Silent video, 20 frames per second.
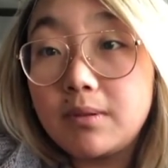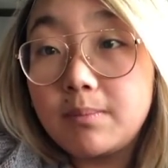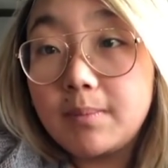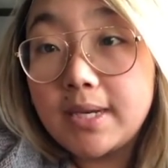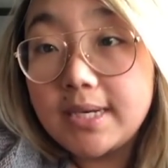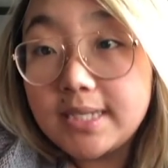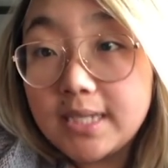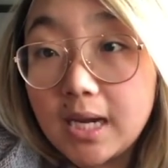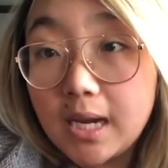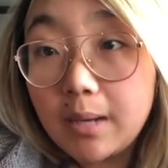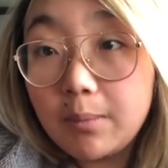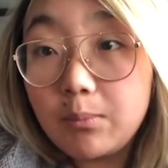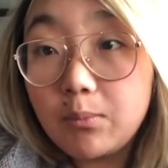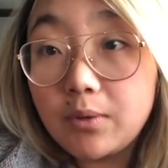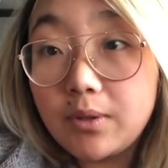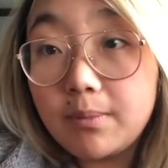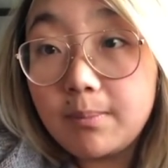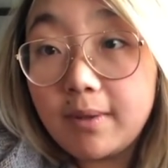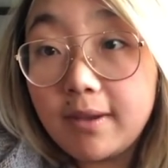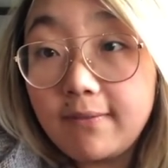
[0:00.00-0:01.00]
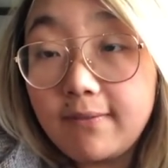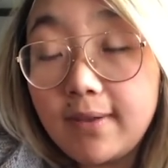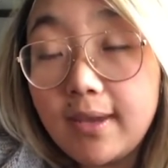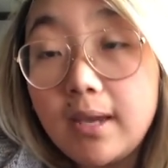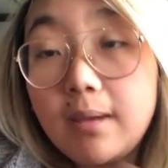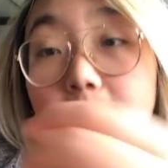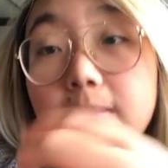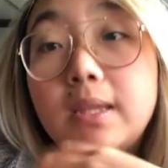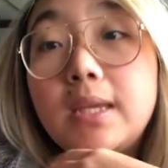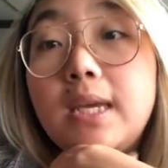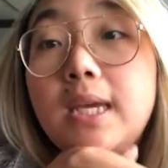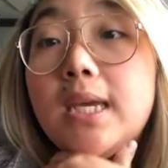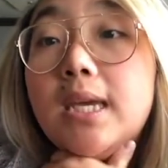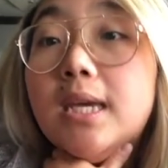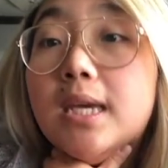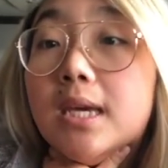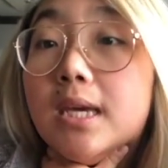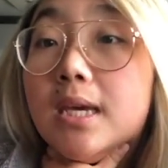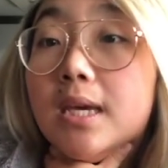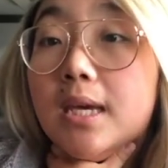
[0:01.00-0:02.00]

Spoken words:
my time with my family,